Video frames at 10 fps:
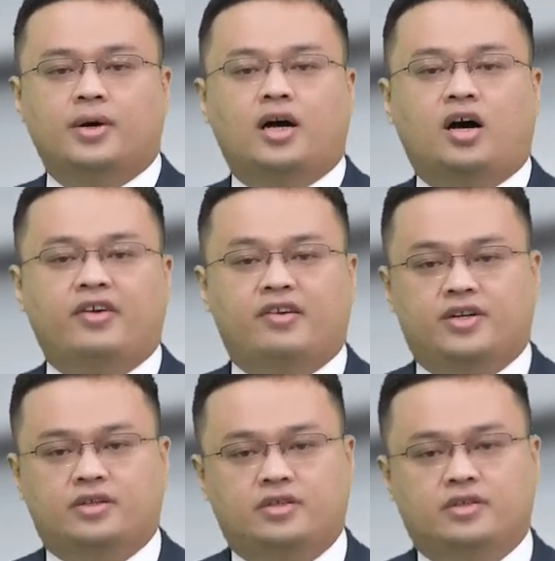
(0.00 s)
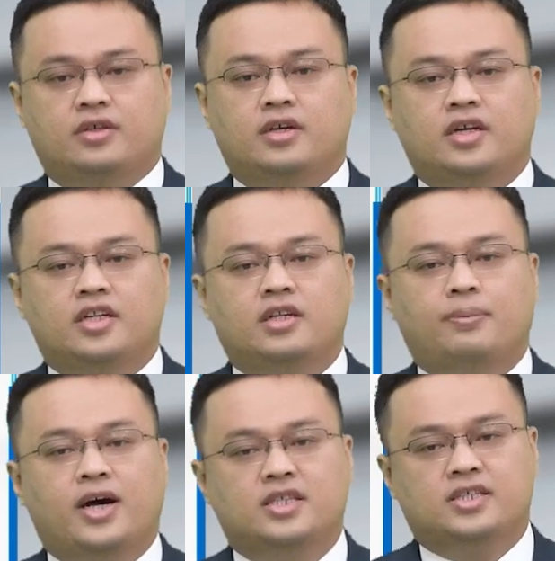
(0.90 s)
But however, in
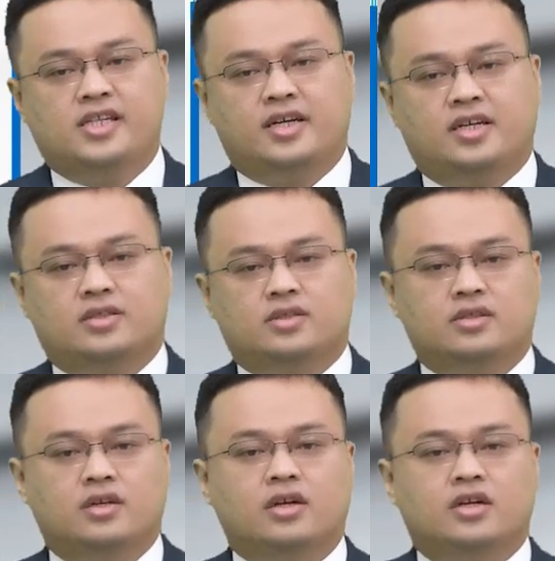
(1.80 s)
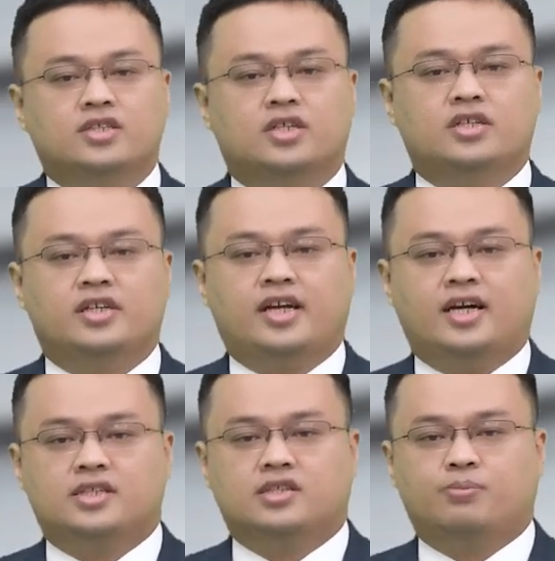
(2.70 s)
the past decades, certain
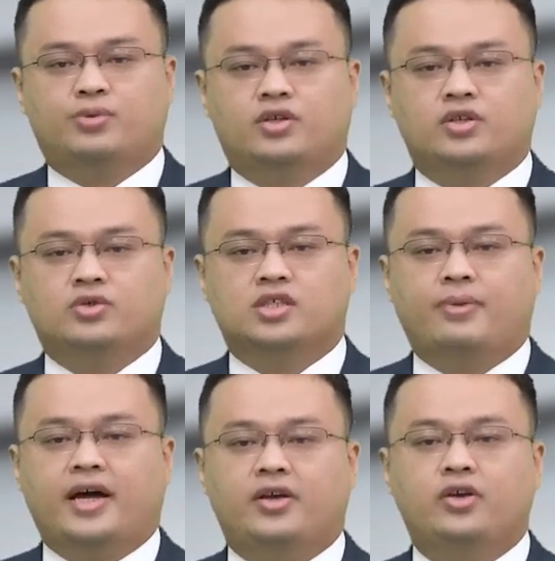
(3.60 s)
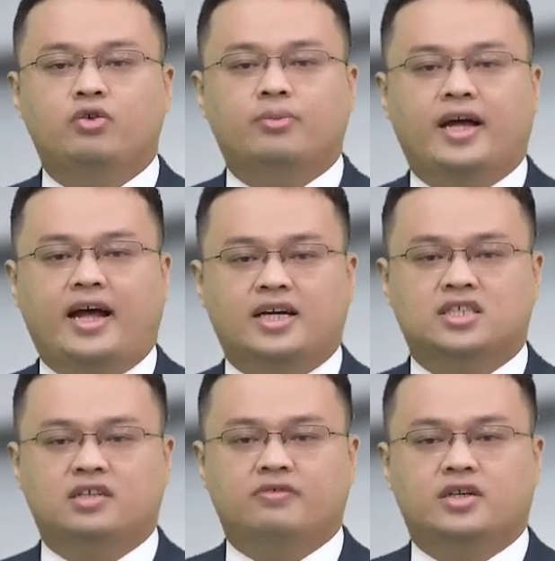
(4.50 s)
gases produced by human
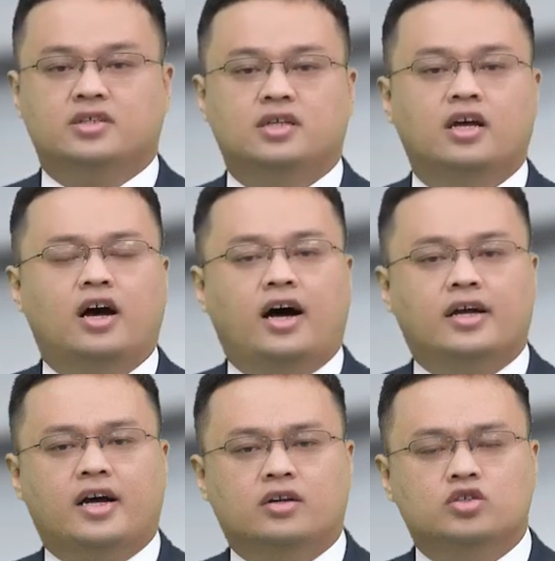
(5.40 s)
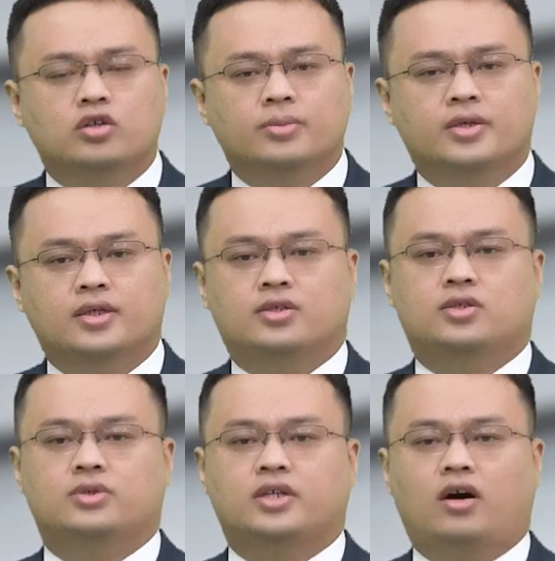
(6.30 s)
activities are contributing
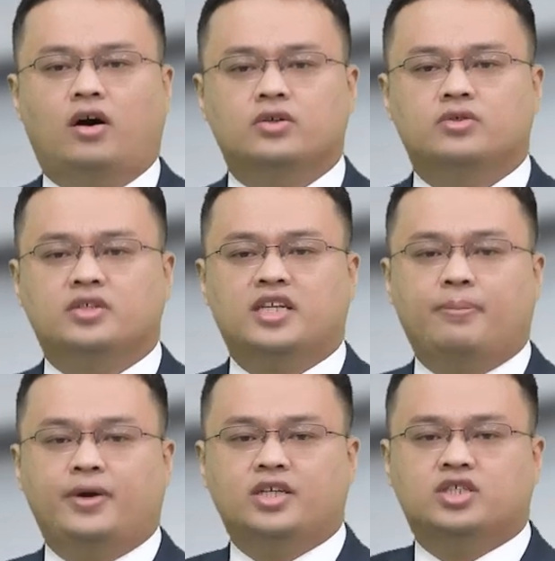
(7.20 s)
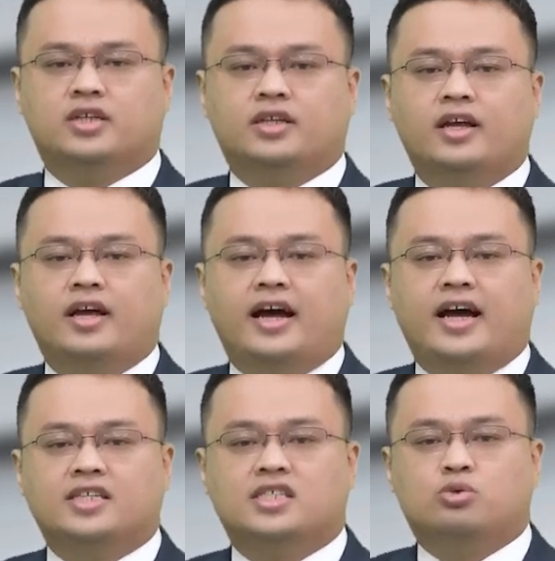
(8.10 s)
to the ozone depletion
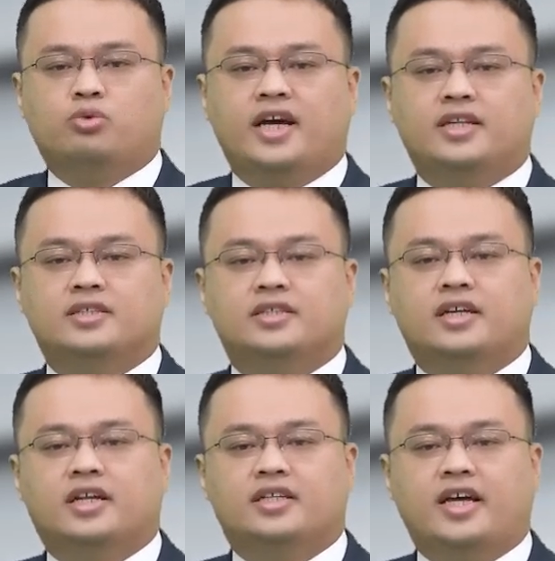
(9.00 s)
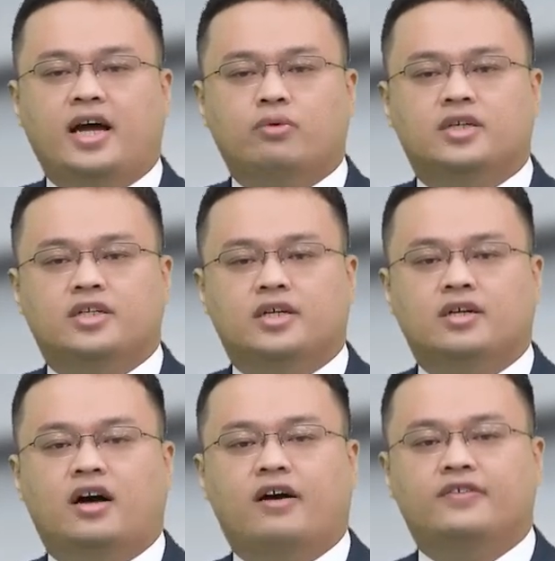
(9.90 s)
and threatening the
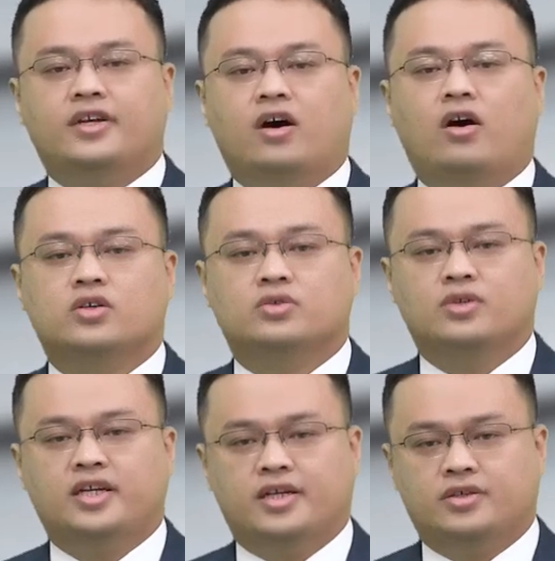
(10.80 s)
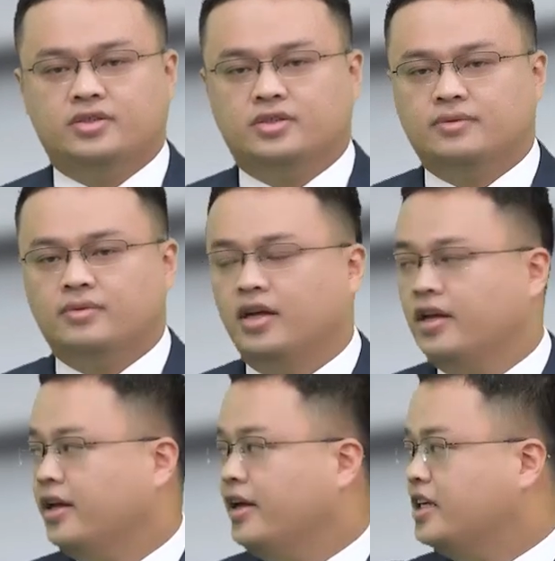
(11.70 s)
integrity of the ozone layers,
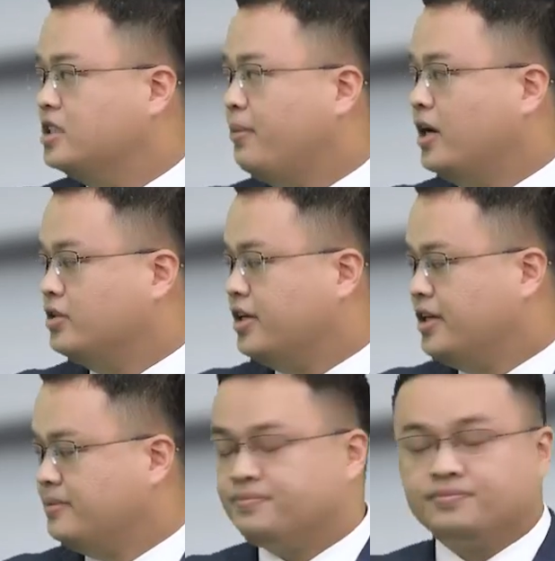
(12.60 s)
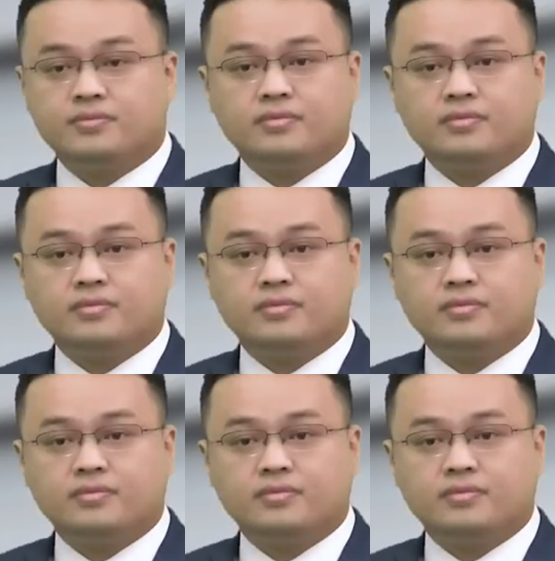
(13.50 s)
especially